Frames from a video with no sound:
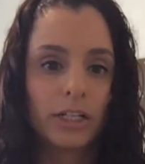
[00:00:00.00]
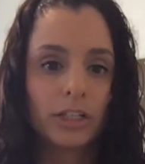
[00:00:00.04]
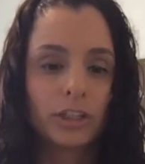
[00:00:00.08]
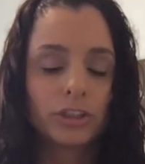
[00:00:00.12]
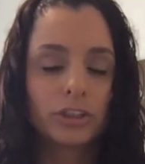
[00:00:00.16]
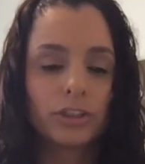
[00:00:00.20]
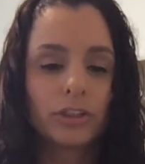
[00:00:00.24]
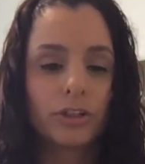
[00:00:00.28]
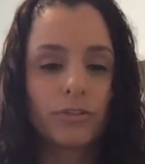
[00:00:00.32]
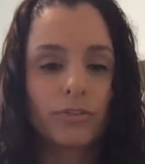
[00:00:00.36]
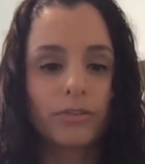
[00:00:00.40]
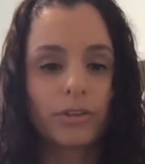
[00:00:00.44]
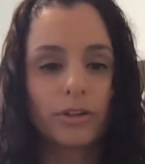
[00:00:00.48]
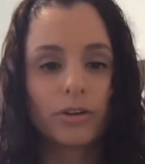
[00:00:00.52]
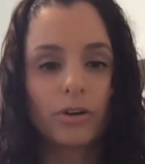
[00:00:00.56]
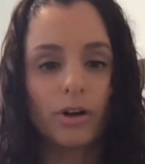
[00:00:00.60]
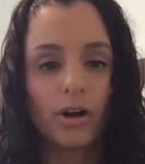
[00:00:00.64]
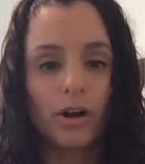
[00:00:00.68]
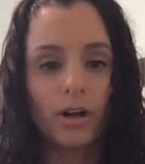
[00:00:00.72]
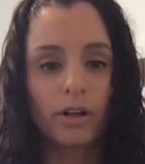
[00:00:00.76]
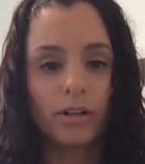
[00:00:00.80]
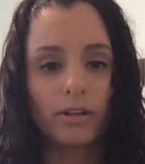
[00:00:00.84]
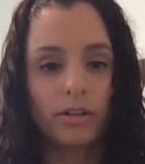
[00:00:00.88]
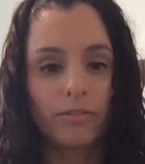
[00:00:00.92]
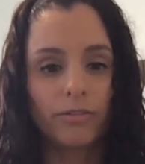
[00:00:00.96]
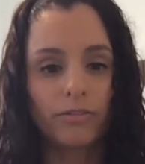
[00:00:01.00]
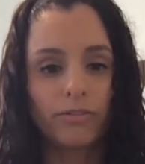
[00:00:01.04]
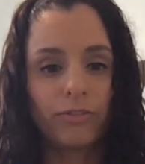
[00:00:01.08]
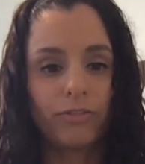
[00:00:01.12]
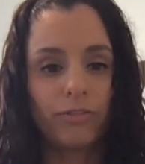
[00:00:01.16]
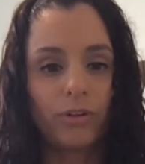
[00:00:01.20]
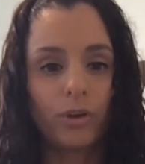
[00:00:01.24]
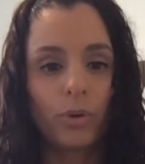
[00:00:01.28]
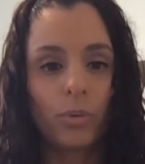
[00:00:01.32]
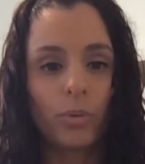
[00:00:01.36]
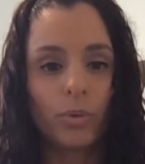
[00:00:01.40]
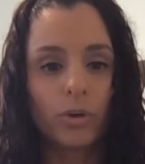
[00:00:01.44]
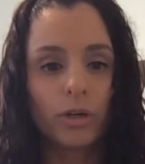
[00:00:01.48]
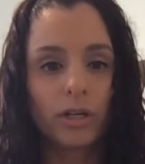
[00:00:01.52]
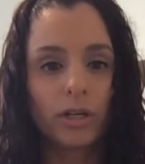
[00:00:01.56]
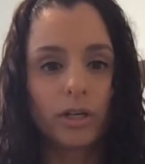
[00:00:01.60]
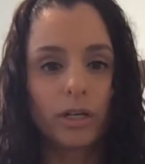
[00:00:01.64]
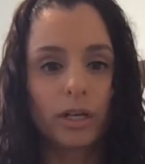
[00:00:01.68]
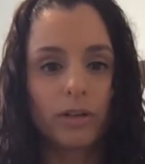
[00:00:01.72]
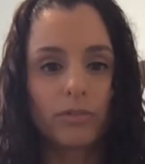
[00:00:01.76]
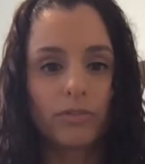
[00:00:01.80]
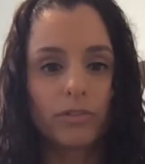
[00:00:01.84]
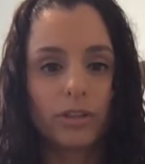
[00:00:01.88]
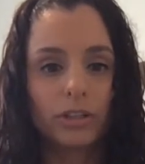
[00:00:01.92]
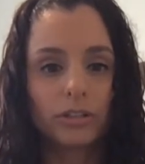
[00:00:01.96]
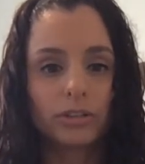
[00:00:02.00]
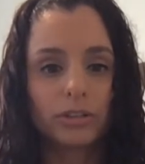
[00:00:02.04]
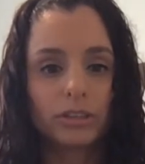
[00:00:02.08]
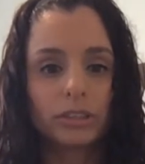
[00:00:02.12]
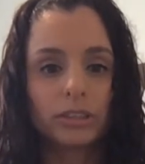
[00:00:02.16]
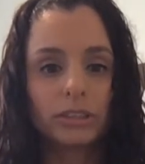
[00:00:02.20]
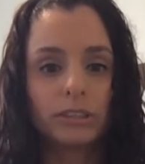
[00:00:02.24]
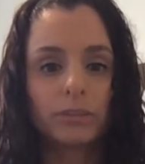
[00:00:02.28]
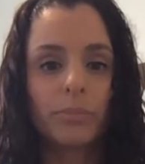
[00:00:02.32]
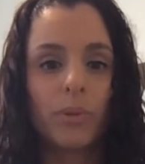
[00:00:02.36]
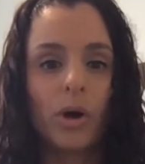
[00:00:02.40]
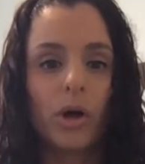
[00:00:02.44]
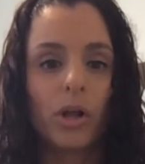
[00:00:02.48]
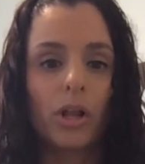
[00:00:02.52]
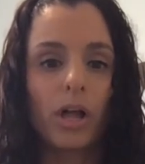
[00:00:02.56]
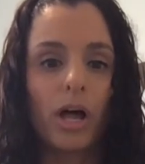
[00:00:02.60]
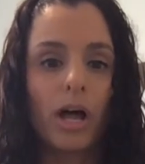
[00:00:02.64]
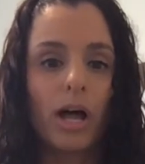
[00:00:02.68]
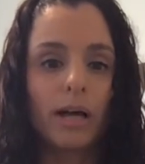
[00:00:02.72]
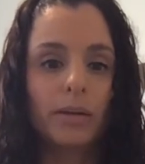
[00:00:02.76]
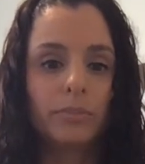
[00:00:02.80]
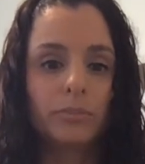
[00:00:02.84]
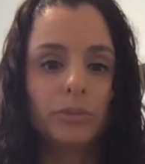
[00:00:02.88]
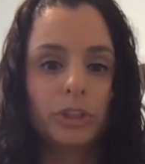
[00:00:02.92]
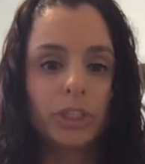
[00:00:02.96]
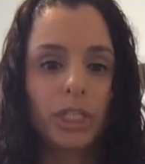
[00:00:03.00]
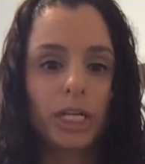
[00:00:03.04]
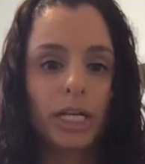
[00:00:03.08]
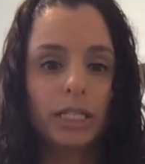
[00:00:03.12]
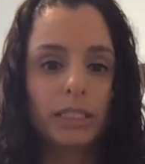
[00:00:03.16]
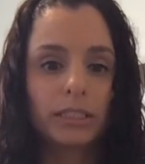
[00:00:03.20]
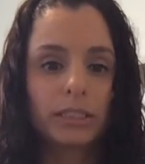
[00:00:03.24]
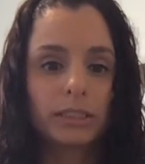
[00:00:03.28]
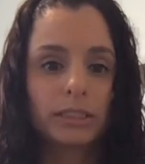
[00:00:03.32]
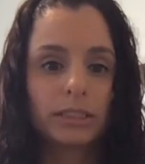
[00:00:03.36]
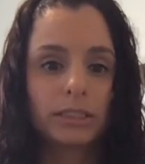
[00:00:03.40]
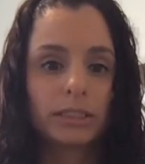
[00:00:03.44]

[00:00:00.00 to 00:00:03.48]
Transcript: So if they're on the floor, if there's a small object,